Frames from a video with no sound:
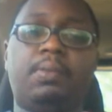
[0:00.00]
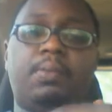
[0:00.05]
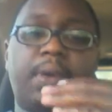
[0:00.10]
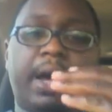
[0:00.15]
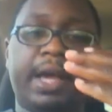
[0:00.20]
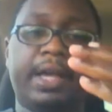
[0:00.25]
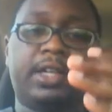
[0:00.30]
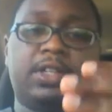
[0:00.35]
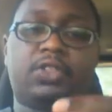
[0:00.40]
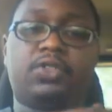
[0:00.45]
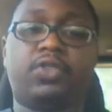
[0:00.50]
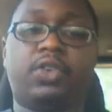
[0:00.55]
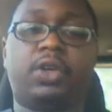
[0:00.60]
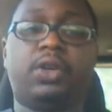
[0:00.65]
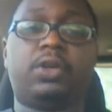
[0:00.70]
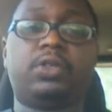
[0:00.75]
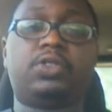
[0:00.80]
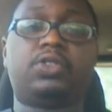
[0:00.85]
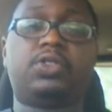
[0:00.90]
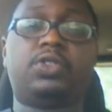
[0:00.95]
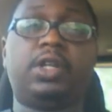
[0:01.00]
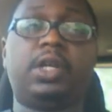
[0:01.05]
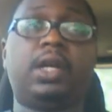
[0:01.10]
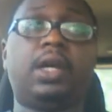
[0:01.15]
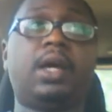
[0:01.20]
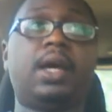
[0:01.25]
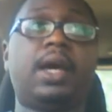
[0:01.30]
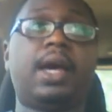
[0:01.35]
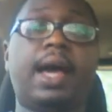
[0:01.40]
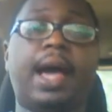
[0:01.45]
by his
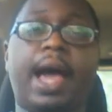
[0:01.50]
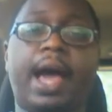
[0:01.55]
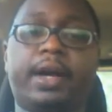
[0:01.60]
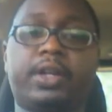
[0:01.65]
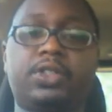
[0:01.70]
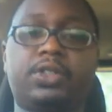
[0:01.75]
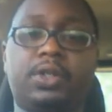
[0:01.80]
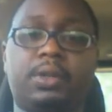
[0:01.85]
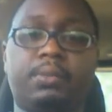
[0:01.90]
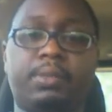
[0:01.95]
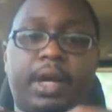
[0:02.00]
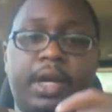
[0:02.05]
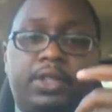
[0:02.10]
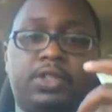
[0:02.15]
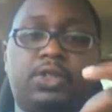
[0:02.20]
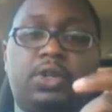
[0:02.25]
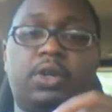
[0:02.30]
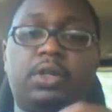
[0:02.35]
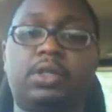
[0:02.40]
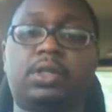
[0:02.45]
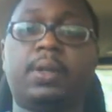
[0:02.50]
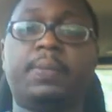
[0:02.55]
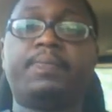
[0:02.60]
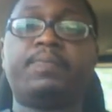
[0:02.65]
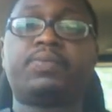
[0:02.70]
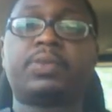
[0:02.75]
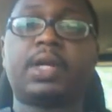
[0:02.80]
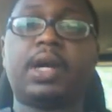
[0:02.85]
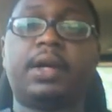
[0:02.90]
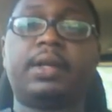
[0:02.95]
voluntary action, by choice.
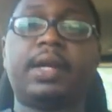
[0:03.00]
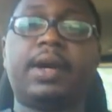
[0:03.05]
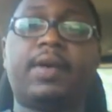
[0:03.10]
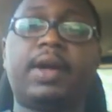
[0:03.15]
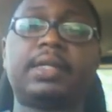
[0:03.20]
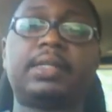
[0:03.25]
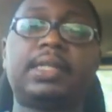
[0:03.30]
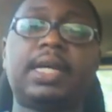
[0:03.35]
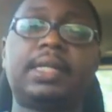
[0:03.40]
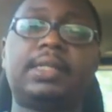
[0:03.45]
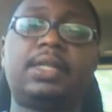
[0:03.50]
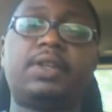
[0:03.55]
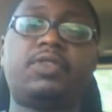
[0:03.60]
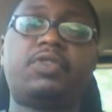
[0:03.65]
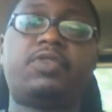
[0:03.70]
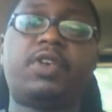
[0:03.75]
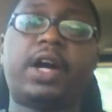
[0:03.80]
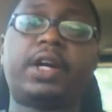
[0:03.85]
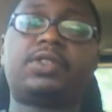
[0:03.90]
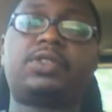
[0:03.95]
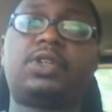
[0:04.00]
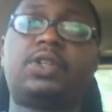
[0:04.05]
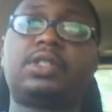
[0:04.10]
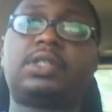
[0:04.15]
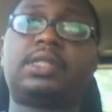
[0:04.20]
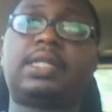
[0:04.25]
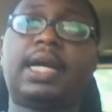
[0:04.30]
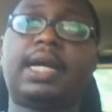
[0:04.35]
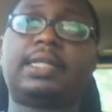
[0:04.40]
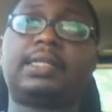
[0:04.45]
Now, there are certain
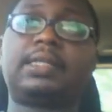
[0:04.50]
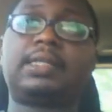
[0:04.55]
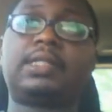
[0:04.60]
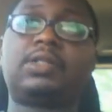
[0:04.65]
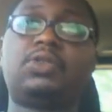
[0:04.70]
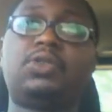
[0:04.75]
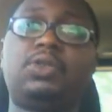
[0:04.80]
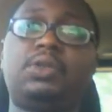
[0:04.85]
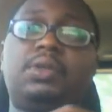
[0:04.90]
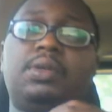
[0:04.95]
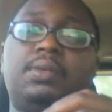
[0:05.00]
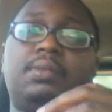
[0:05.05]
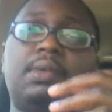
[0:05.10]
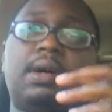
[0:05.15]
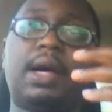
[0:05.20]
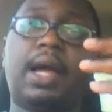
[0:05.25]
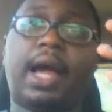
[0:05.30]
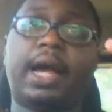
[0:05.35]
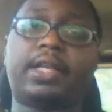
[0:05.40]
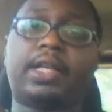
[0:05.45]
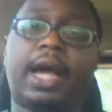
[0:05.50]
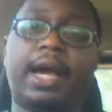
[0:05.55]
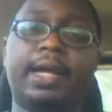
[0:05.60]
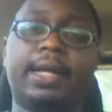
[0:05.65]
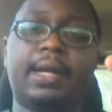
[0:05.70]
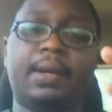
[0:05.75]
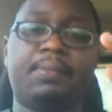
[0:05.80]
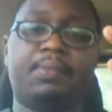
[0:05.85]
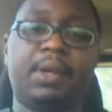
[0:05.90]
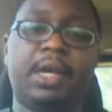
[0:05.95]
factors that could
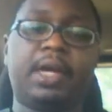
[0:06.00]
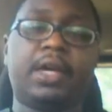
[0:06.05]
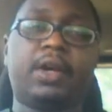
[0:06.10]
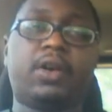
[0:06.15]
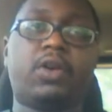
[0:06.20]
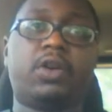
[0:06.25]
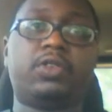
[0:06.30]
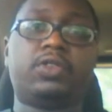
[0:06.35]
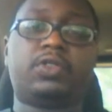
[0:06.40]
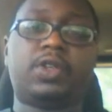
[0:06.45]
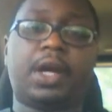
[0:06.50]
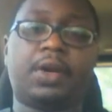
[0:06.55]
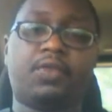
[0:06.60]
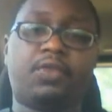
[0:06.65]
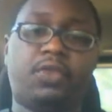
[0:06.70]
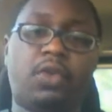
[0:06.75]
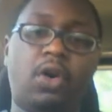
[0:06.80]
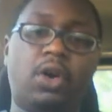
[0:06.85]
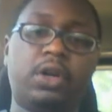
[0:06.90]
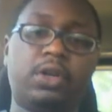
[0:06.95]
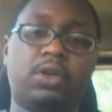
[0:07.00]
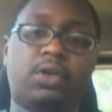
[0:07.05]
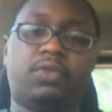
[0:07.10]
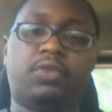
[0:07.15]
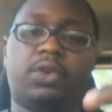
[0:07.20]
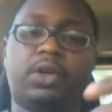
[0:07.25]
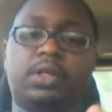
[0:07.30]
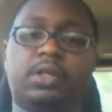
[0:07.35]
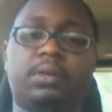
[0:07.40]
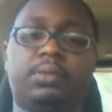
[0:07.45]
either make a contract void or
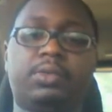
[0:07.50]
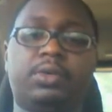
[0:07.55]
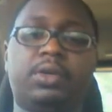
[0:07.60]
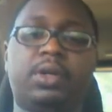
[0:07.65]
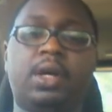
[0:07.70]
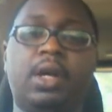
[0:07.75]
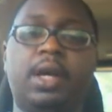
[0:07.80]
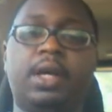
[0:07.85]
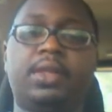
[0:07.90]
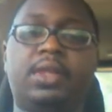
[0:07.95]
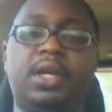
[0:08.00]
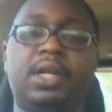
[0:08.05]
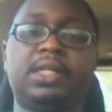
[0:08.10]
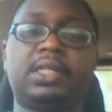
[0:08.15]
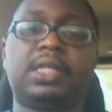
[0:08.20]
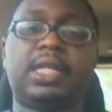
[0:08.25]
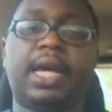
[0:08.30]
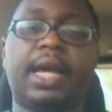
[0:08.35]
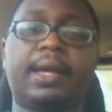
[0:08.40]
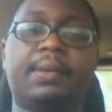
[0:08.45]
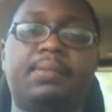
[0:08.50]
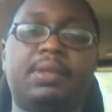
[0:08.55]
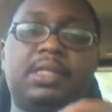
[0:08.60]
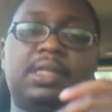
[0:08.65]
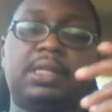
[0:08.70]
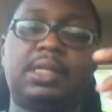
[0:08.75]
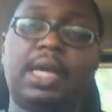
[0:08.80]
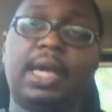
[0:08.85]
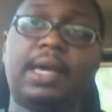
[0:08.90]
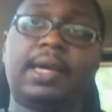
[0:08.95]
voidable. Things like
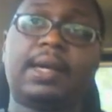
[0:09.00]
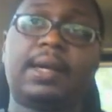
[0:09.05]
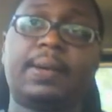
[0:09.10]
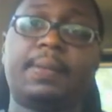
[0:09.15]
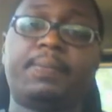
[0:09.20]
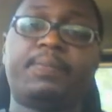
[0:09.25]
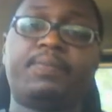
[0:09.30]
mistake,